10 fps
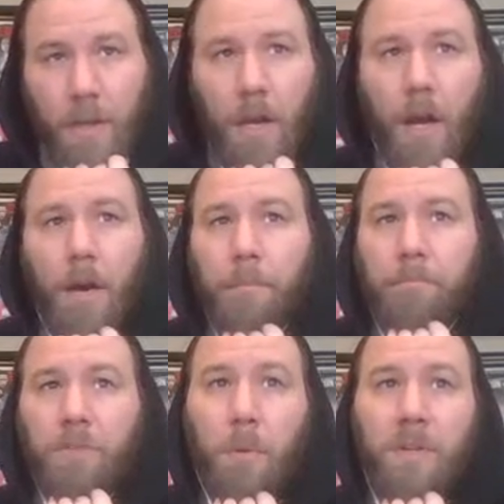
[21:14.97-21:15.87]

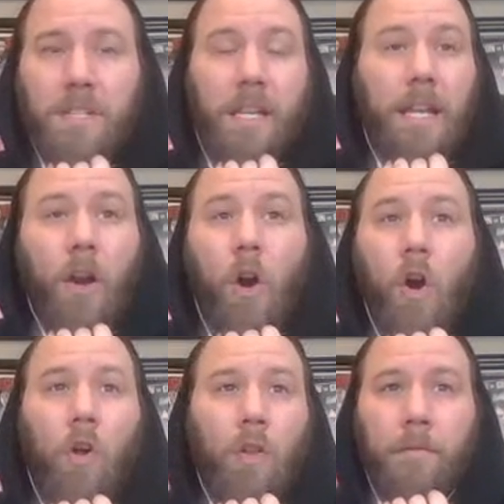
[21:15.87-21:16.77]
someone's going to get
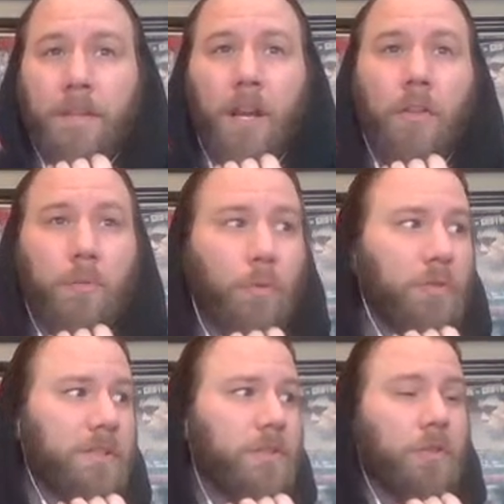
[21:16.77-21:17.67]
all of the other
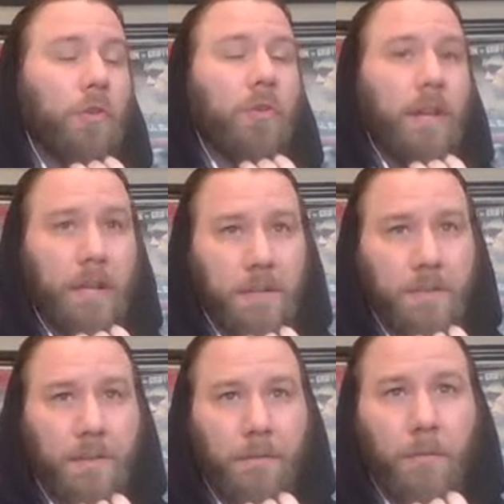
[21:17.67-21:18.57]
person's
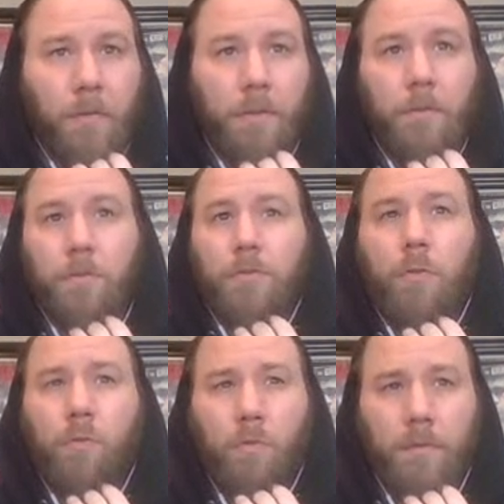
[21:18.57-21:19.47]
earnings for the first
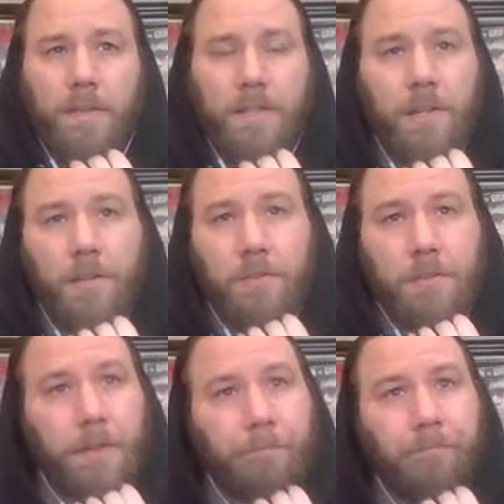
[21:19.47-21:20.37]
quarter of this year.
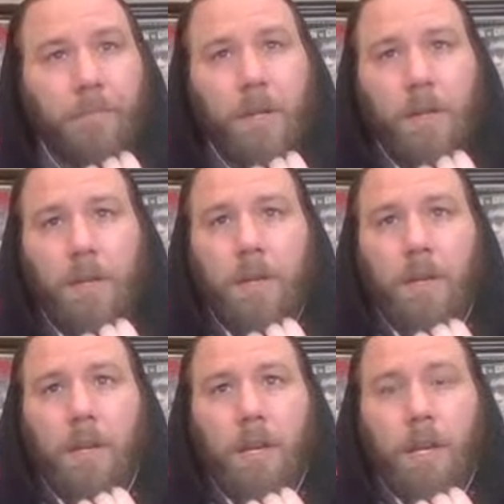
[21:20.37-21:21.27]
So,
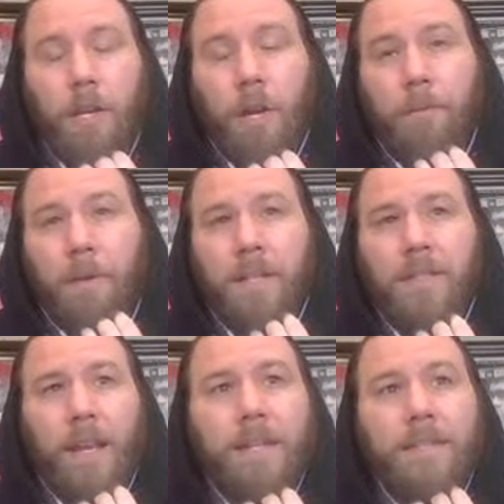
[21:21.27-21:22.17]

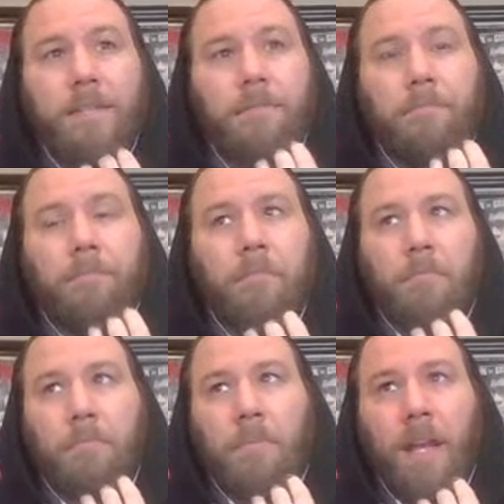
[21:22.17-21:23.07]
it's
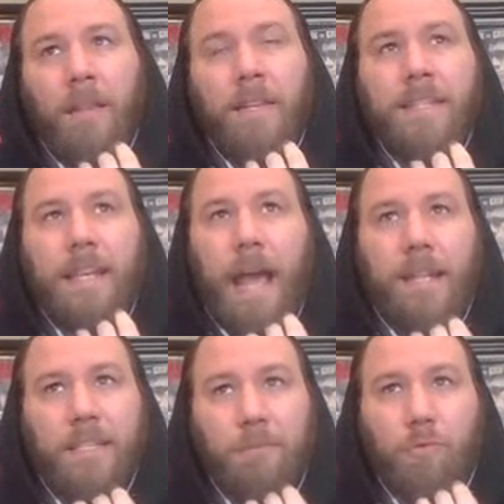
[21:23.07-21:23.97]
at least it
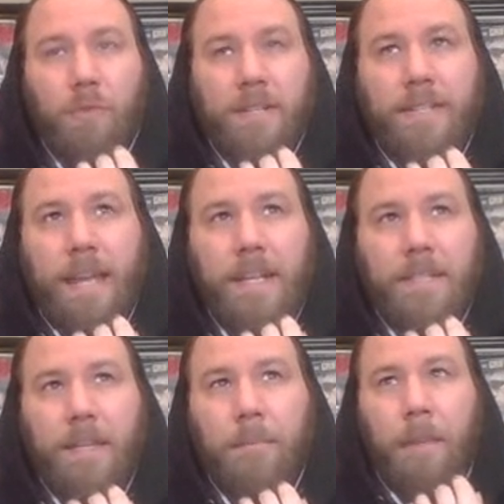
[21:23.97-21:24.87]
adds some sort of stakes
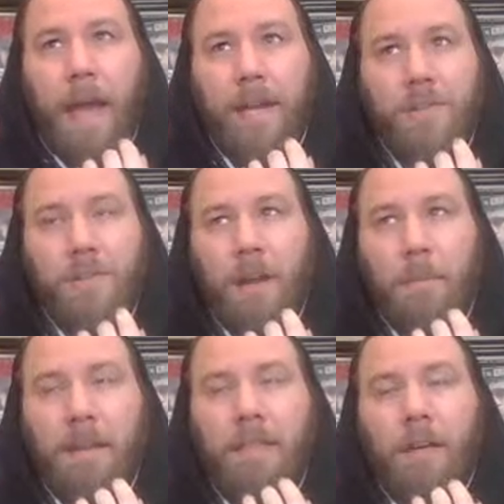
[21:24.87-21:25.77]
to the match.
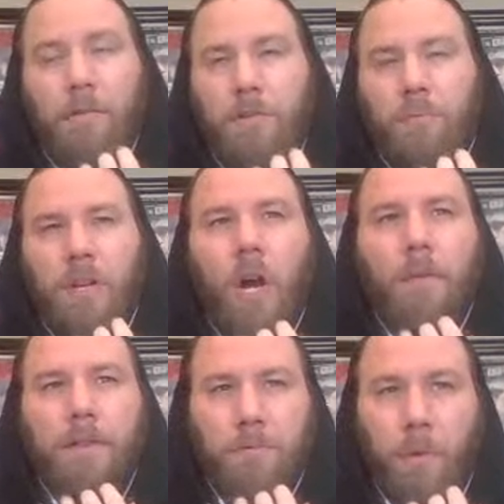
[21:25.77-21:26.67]
I thought it was pretty
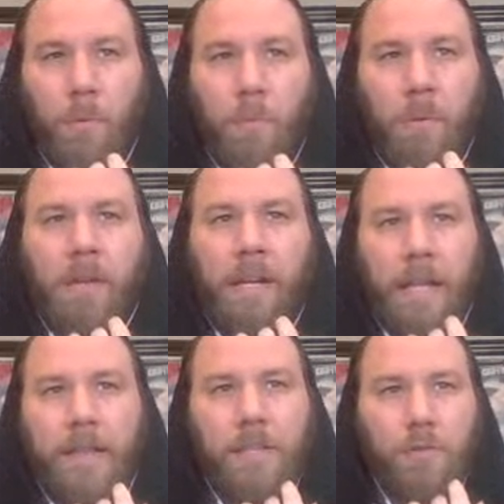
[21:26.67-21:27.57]
obvious we were going to
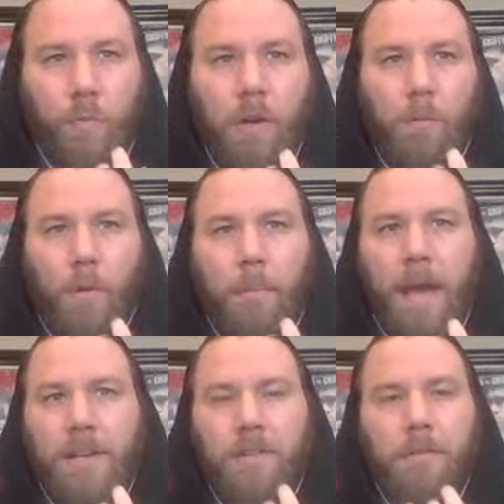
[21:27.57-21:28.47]
get this one-on-one
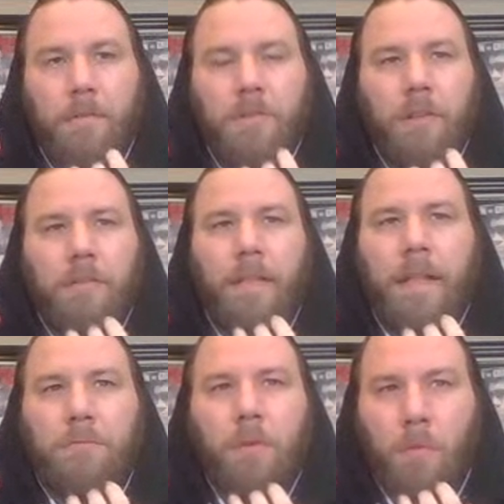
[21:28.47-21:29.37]
match. It was clear that
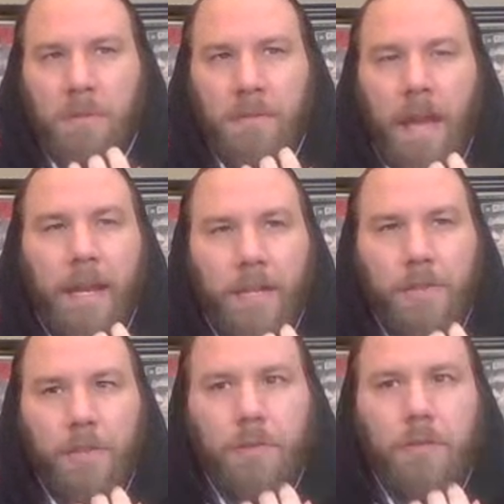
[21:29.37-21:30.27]
that's where it was heading
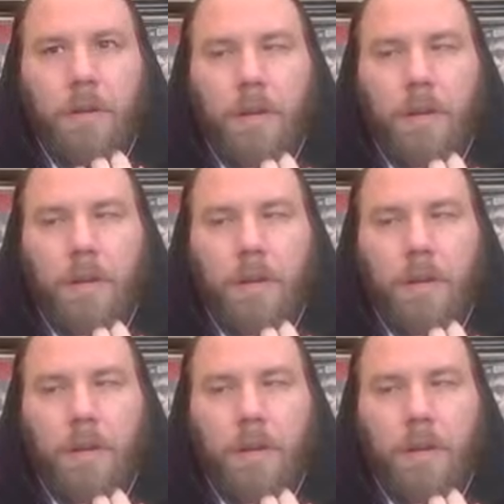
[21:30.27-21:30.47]
to.